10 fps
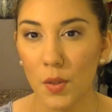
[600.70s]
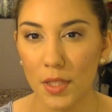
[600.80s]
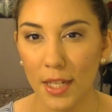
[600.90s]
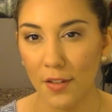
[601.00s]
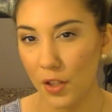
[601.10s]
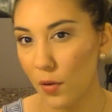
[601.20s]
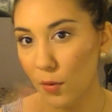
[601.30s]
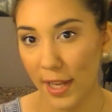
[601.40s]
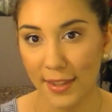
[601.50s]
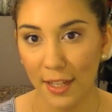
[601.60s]
Once again, if you don't
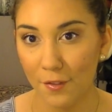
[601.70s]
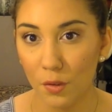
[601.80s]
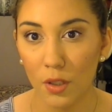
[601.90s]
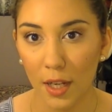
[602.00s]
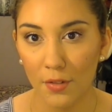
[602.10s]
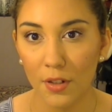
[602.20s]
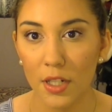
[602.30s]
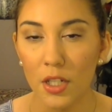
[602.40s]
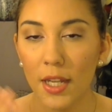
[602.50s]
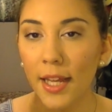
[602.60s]
like that full
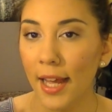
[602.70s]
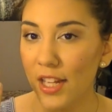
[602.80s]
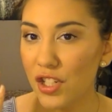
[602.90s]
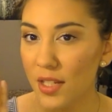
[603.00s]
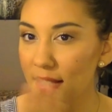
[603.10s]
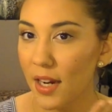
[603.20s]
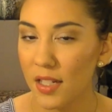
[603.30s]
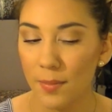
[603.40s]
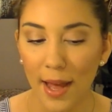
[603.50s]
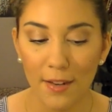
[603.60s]
coverage, it's just there
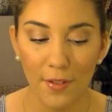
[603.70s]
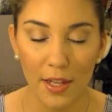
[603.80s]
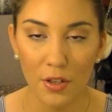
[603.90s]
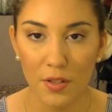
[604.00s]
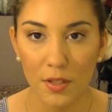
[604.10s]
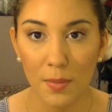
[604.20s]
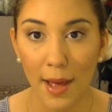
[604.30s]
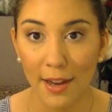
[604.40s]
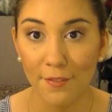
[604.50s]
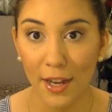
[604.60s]
to
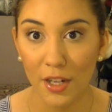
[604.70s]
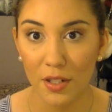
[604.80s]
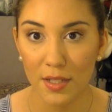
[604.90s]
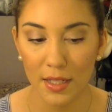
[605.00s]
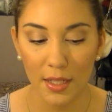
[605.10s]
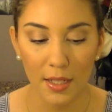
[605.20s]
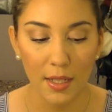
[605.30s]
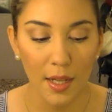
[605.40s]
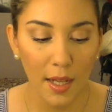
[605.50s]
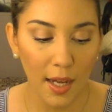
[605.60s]
mattify your skin.
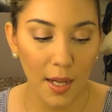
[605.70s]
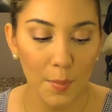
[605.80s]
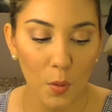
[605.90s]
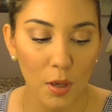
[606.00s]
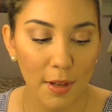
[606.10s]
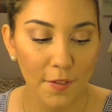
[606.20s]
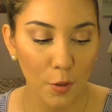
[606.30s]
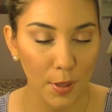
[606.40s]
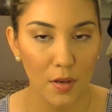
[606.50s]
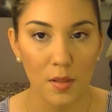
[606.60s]
But one of my
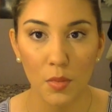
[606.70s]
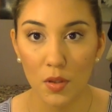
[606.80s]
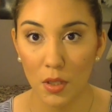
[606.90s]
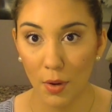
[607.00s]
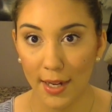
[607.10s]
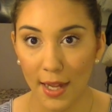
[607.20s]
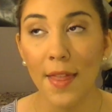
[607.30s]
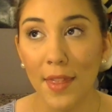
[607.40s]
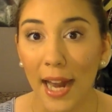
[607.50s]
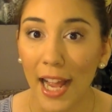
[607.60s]
favorite powders I'm using right now
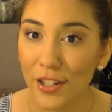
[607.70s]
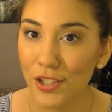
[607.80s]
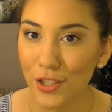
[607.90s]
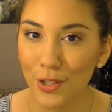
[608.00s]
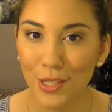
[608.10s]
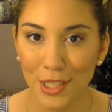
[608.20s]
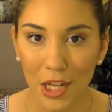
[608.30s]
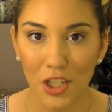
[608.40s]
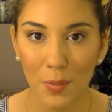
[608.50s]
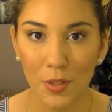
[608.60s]
that I actually use to
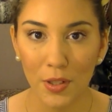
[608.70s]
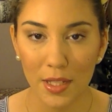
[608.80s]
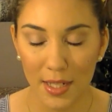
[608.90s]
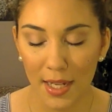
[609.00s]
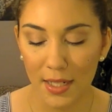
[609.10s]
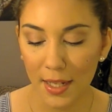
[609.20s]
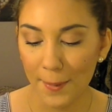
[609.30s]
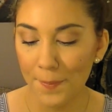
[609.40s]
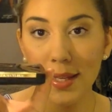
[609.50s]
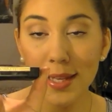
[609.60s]
touch up during the day
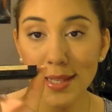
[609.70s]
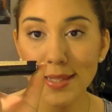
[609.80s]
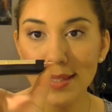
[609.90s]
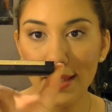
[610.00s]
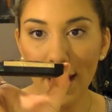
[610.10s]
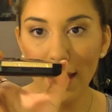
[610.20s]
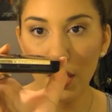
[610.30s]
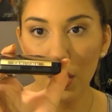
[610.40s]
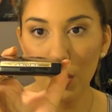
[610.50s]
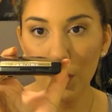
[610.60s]
today is the
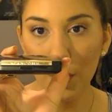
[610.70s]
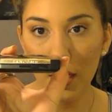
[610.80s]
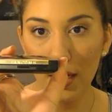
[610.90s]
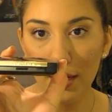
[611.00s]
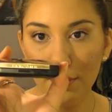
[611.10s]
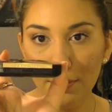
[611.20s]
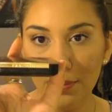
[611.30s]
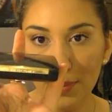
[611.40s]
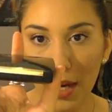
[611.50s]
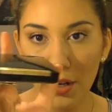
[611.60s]
Lancome
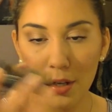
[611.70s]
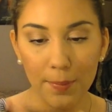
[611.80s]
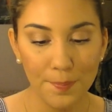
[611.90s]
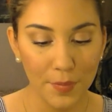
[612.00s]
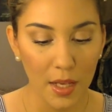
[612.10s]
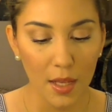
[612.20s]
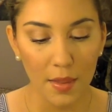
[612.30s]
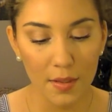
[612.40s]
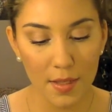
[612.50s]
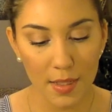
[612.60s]
powder.
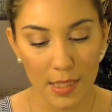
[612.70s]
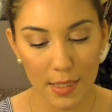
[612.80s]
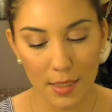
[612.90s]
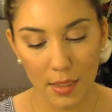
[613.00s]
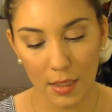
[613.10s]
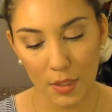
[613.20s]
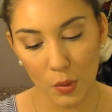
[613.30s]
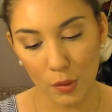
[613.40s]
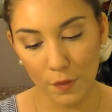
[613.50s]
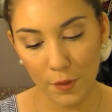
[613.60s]
This is the
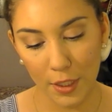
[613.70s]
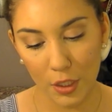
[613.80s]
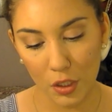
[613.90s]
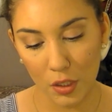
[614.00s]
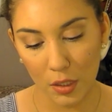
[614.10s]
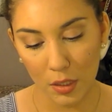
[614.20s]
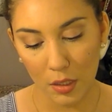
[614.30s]
dual finish